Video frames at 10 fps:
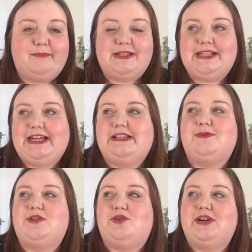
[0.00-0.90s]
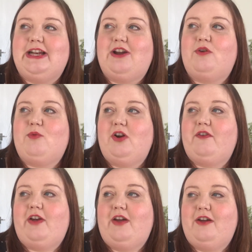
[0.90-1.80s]
Denise was talking on one
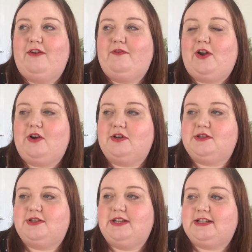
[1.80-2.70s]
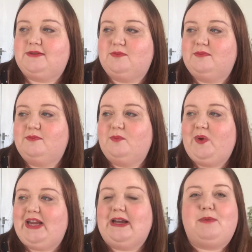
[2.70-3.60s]
of her vlogs this
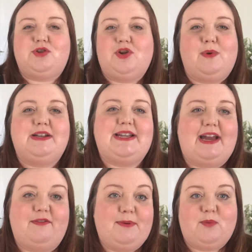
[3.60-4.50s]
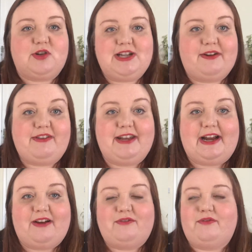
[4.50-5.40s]
week, I'm not sure what day, I've been watching everything
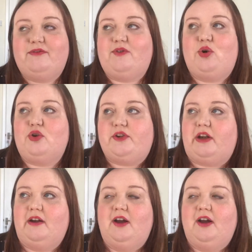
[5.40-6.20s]
out of order,